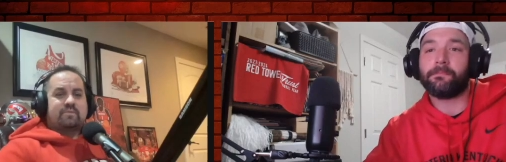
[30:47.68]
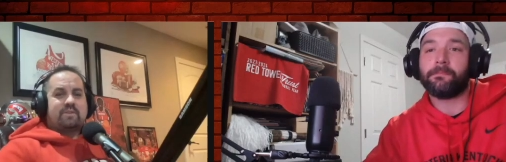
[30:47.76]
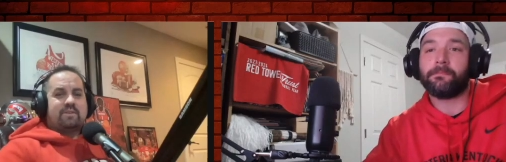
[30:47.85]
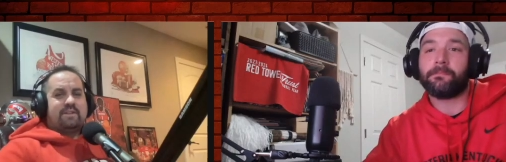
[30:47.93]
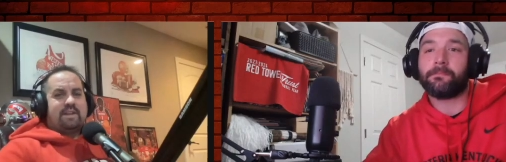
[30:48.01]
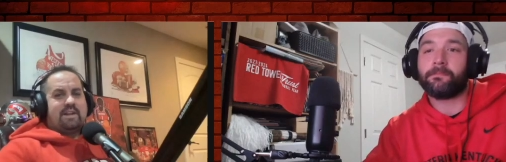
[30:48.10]

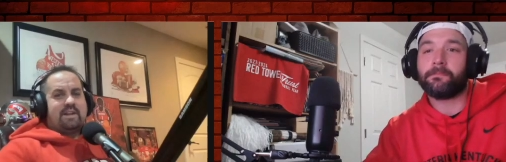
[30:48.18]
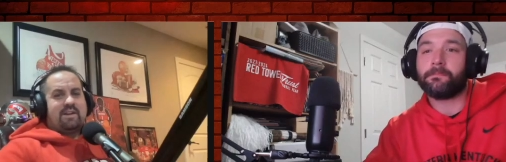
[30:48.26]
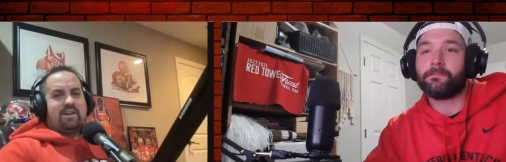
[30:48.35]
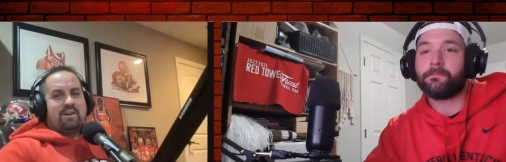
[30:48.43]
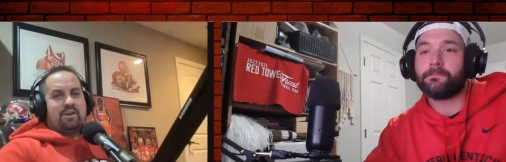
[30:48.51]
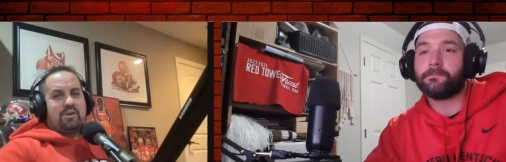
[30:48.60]

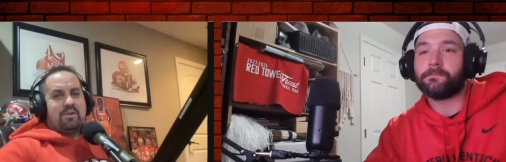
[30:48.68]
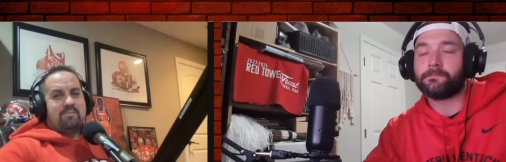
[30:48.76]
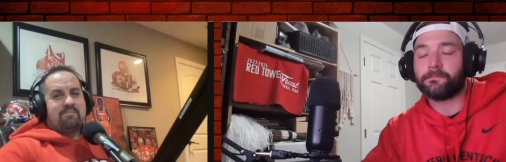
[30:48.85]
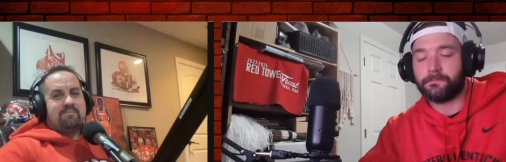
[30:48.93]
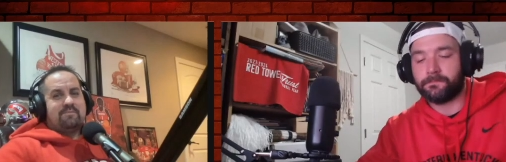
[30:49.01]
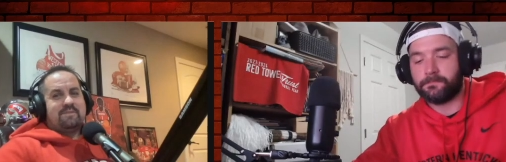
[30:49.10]
Speaker 1: Yeah,
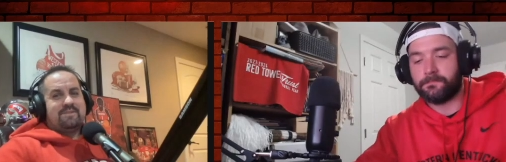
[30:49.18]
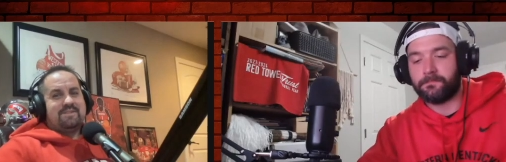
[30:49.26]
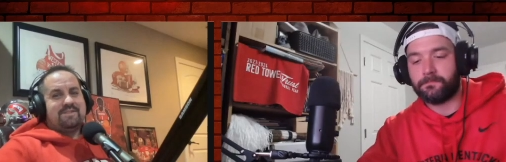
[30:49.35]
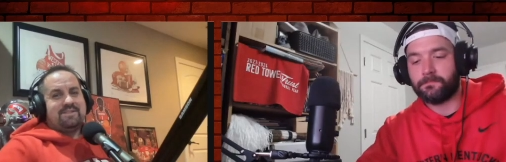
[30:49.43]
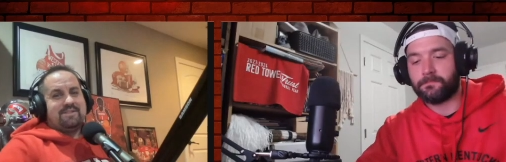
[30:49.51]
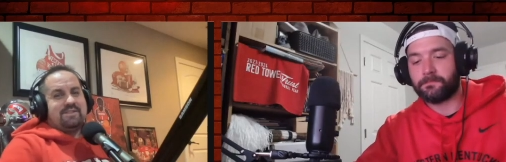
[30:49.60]
um,
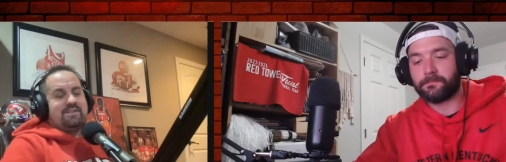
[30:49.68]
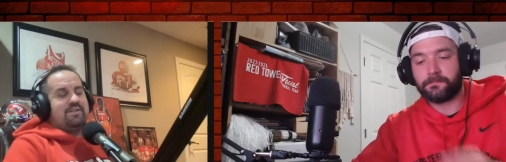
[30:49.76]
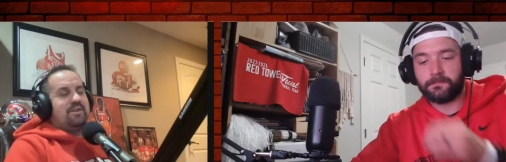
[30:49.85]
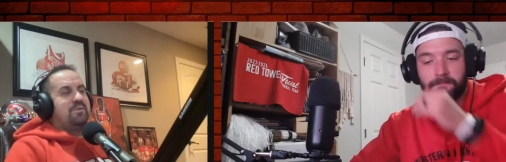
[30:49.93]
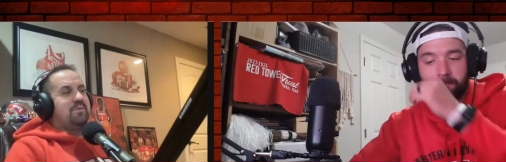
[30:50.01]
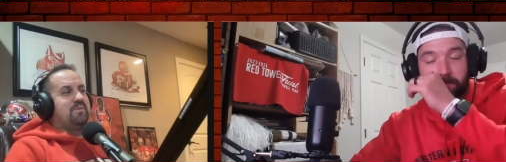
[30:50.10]

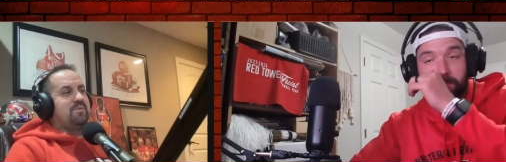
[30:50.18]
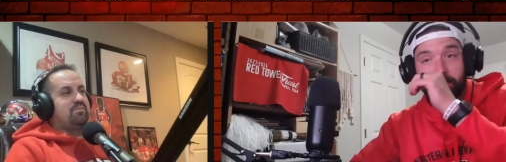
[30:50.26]
you know,